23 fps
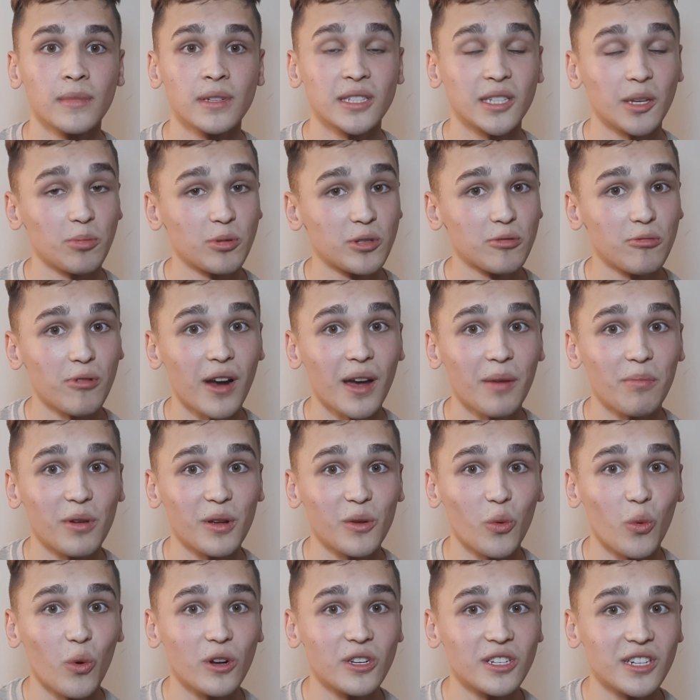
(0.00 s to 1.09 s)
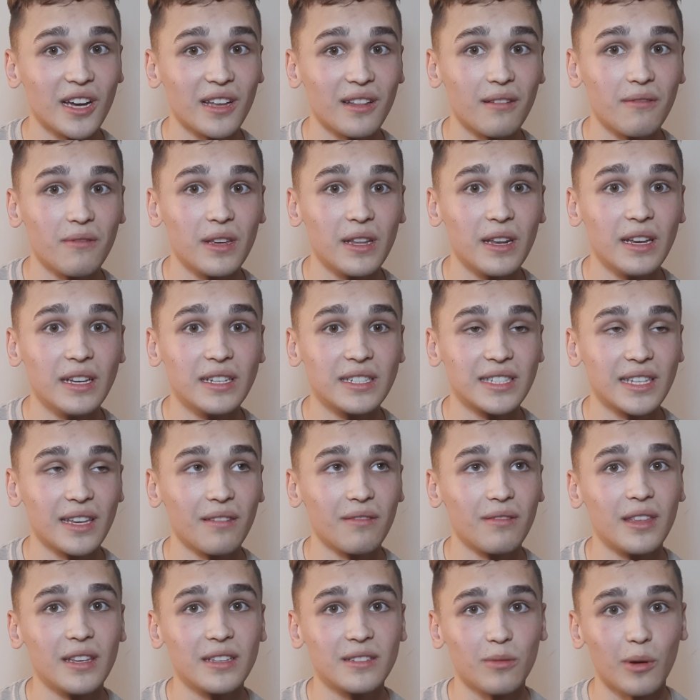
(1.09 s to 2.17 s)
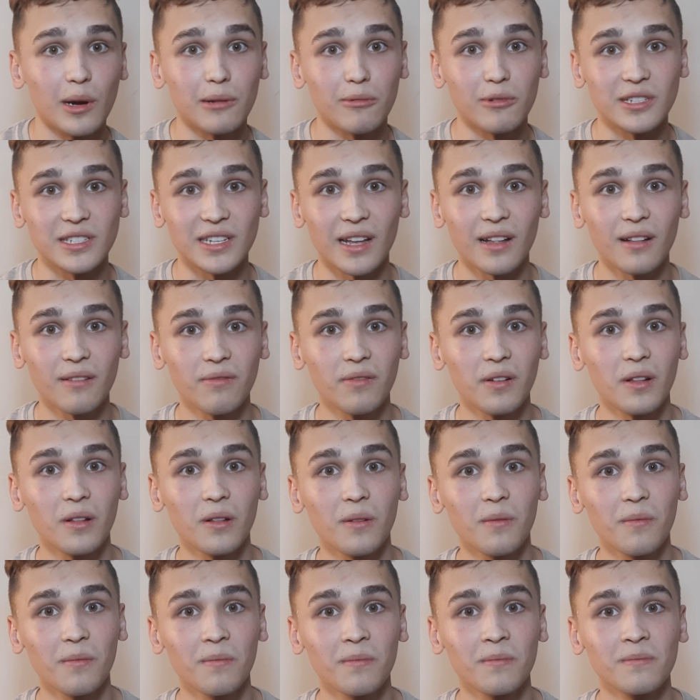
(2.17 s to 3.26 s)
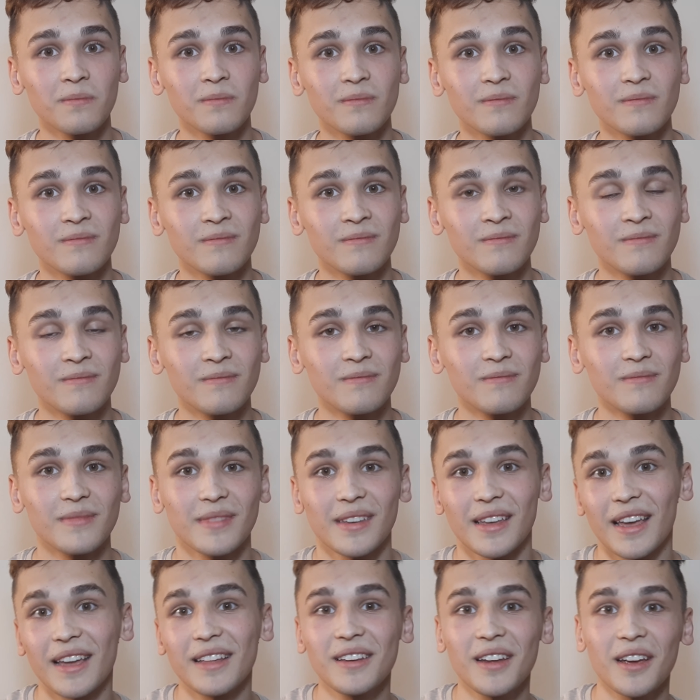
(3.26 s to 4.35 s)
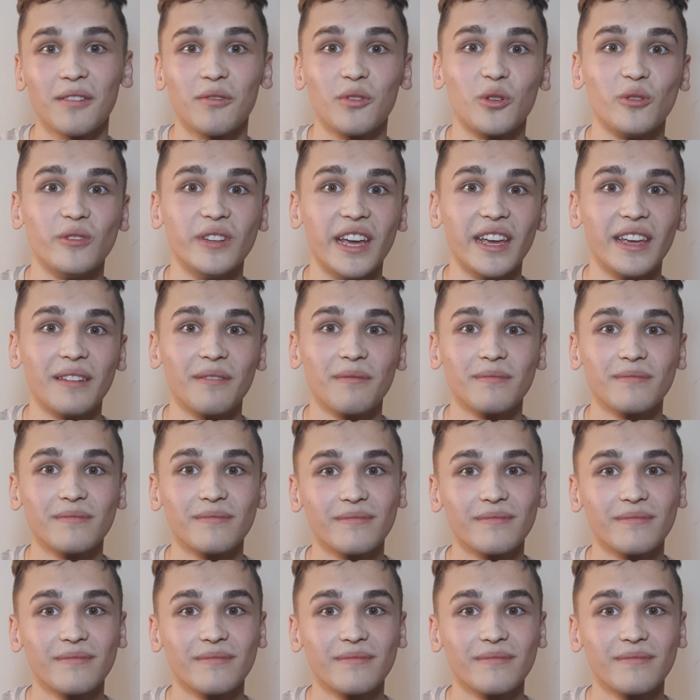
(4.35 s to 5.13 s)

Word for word: Subscribe and watch other videos if this one was helpful, and have a good day.